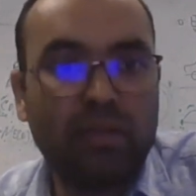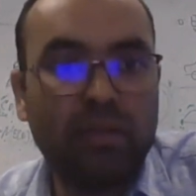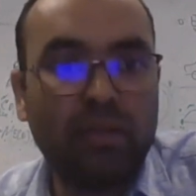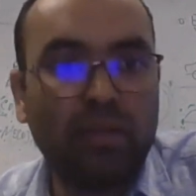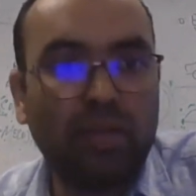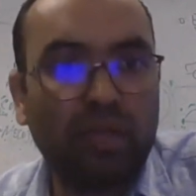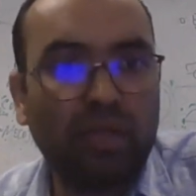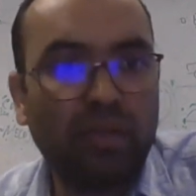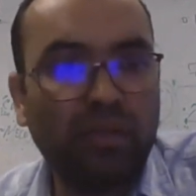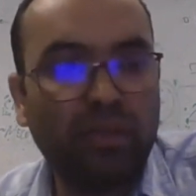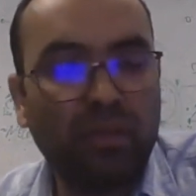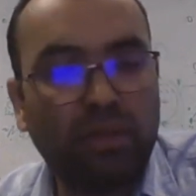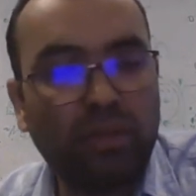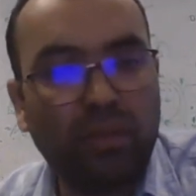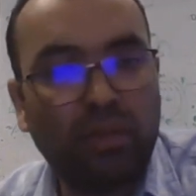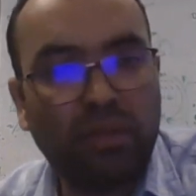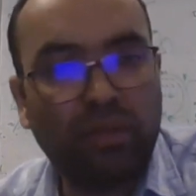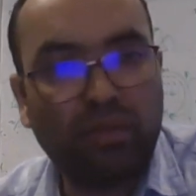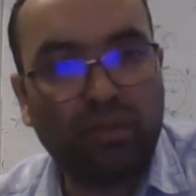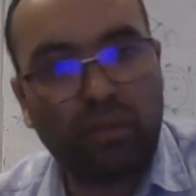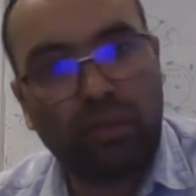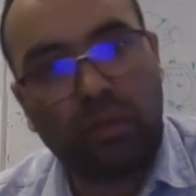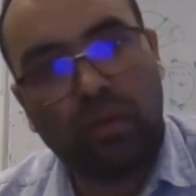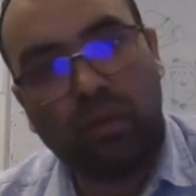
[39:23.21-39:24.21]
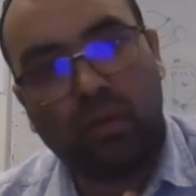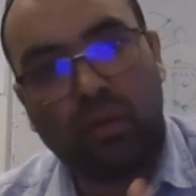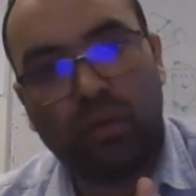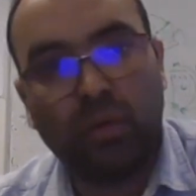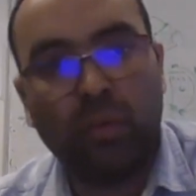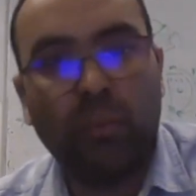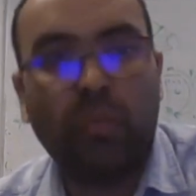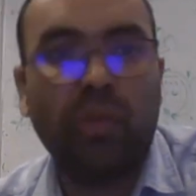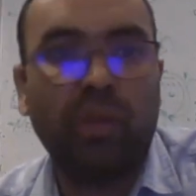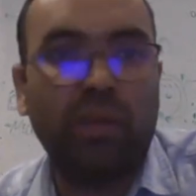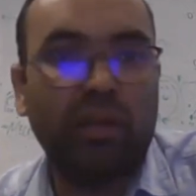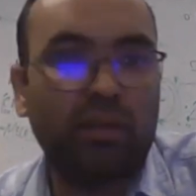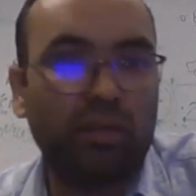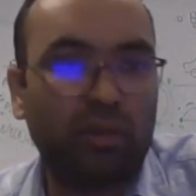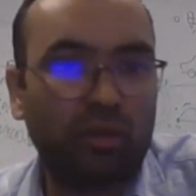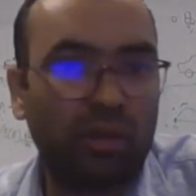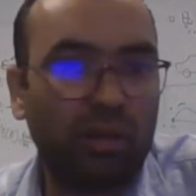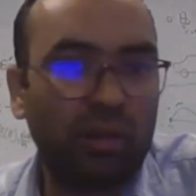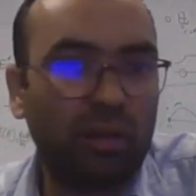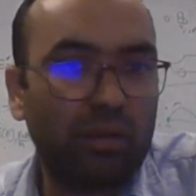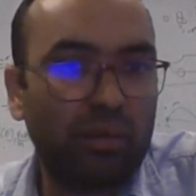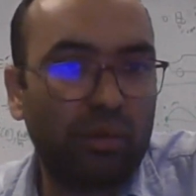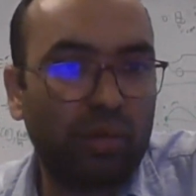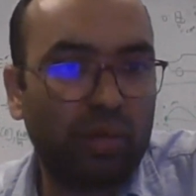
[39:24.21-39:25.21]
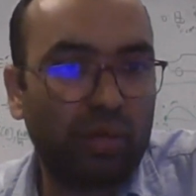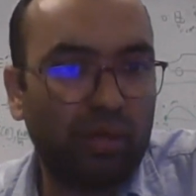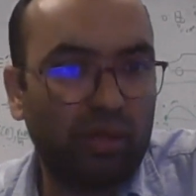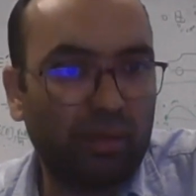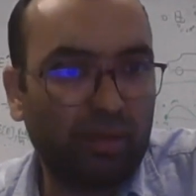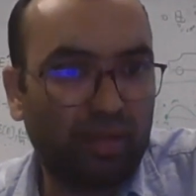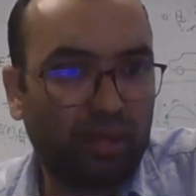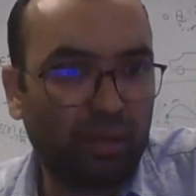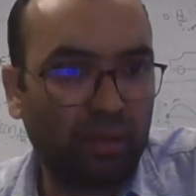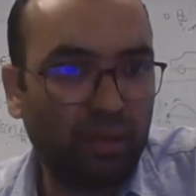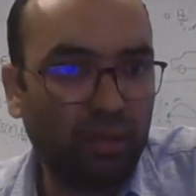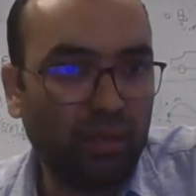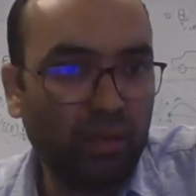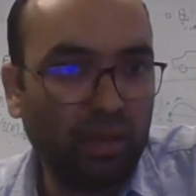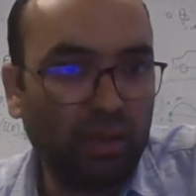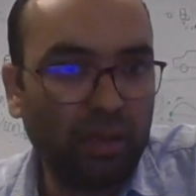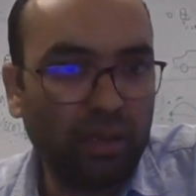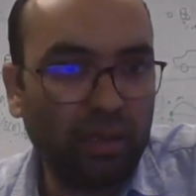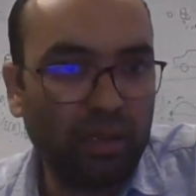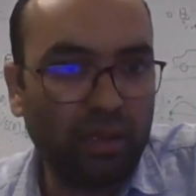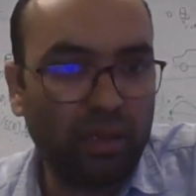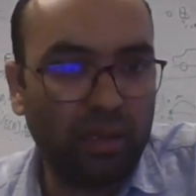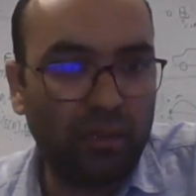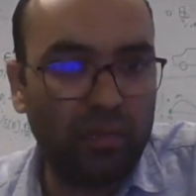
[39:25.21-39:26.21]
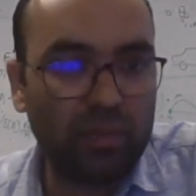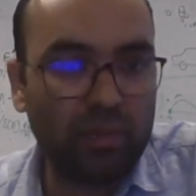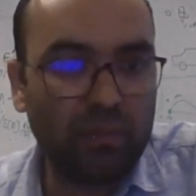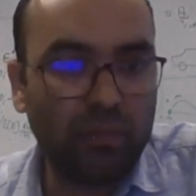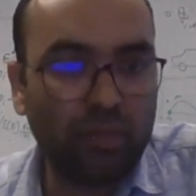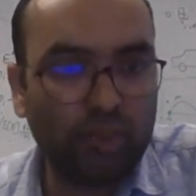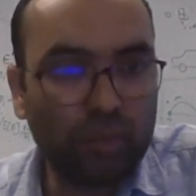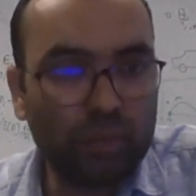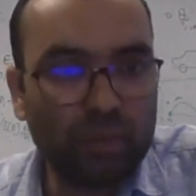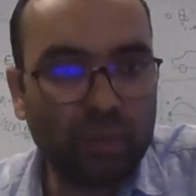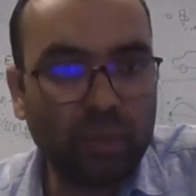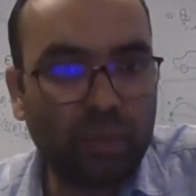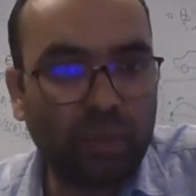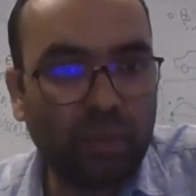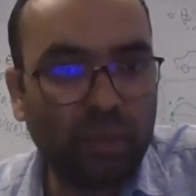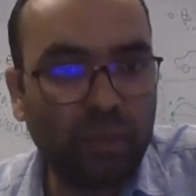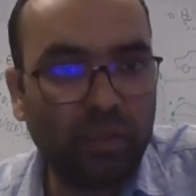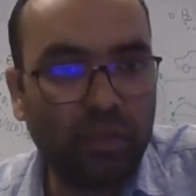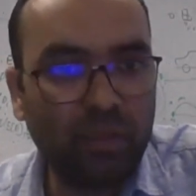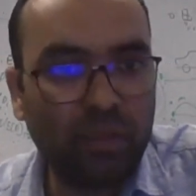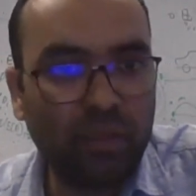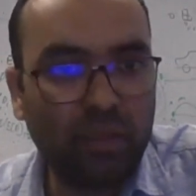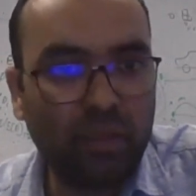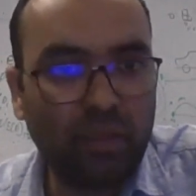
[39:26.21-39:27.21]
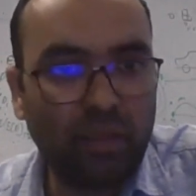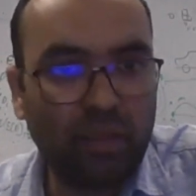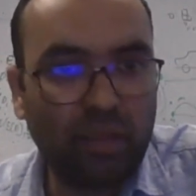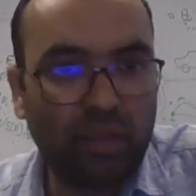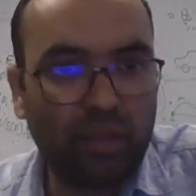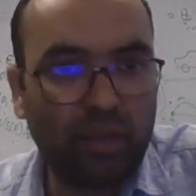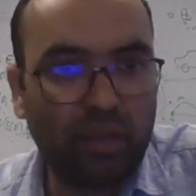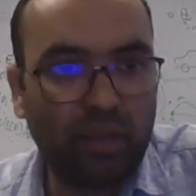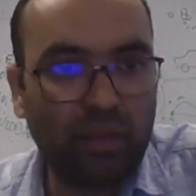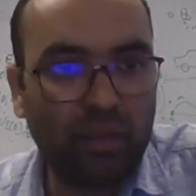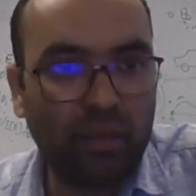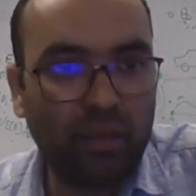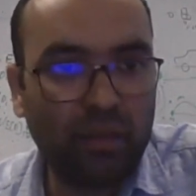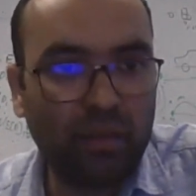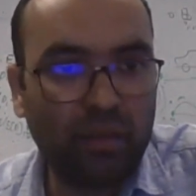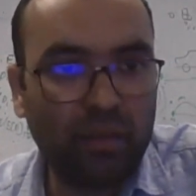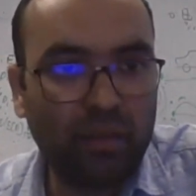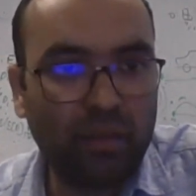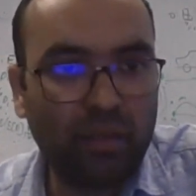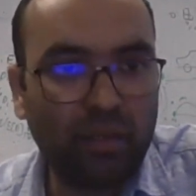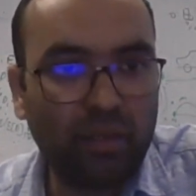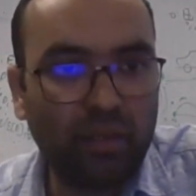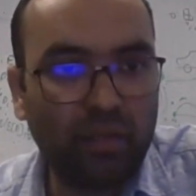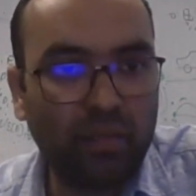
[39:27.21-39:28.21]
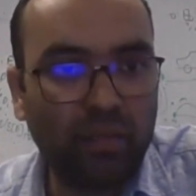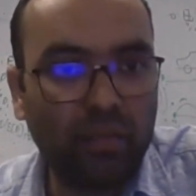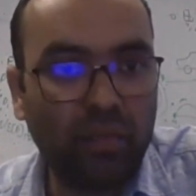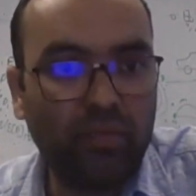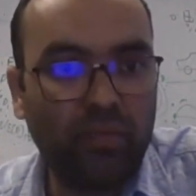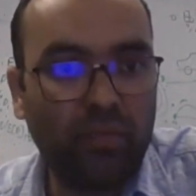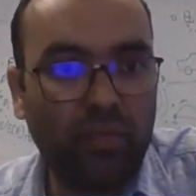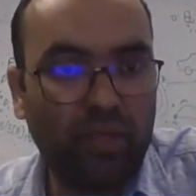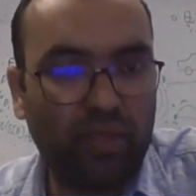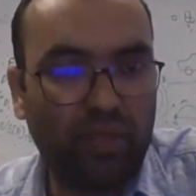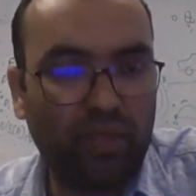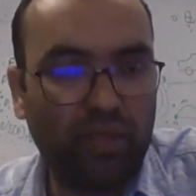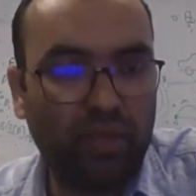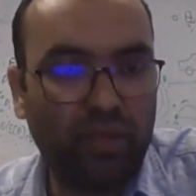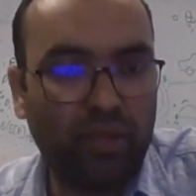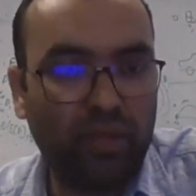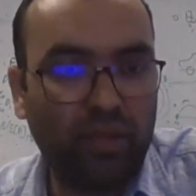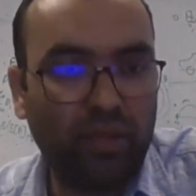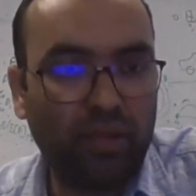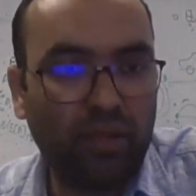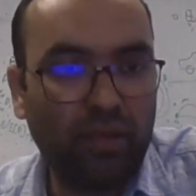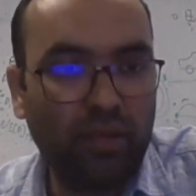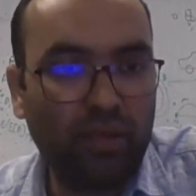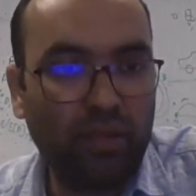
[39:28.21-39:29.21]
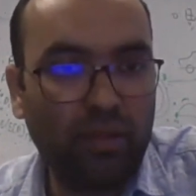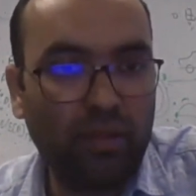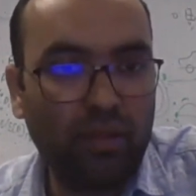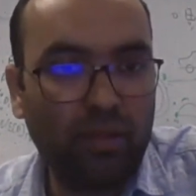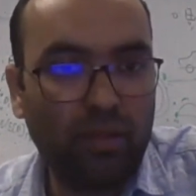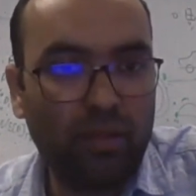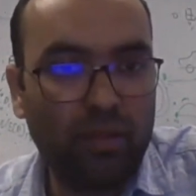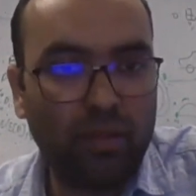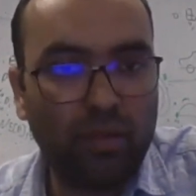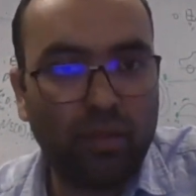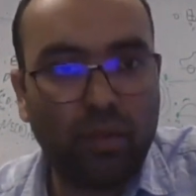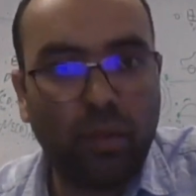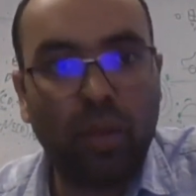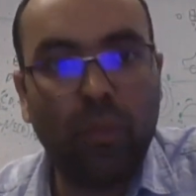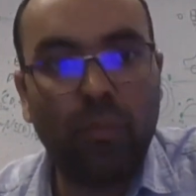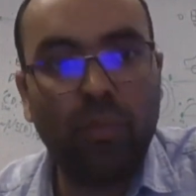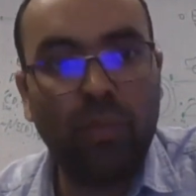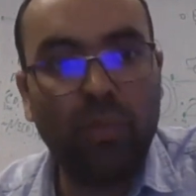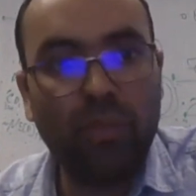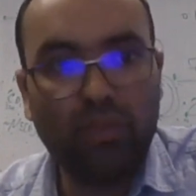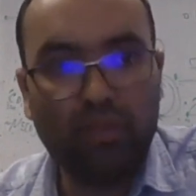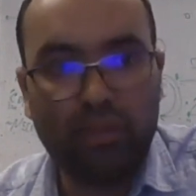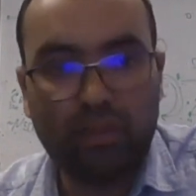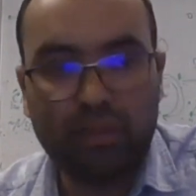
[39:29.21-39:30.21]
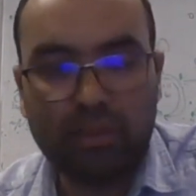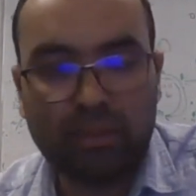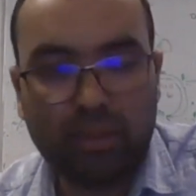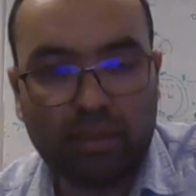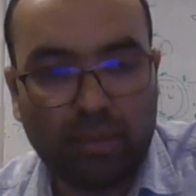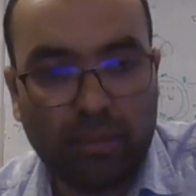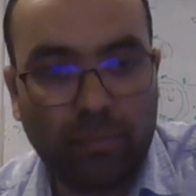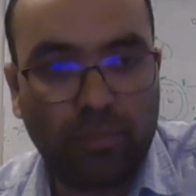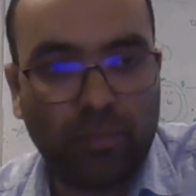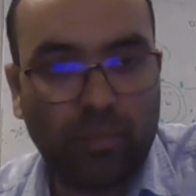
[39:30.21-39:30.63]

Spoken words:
So even if we were over predicting or under predicting, then it was mostly in the 3 to 15 square meters